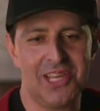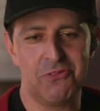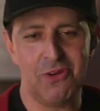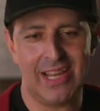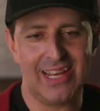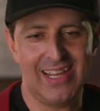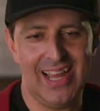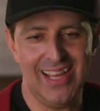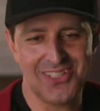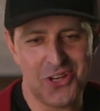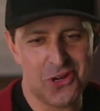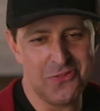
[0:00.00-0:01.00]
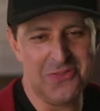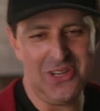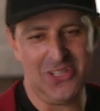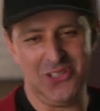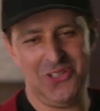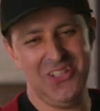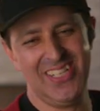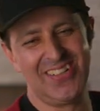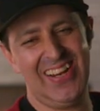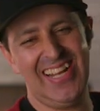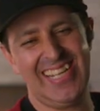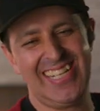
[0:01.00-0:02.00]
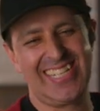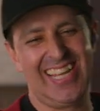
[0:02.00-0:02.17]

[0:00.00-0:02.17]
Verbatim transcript: can recognize artificial, right?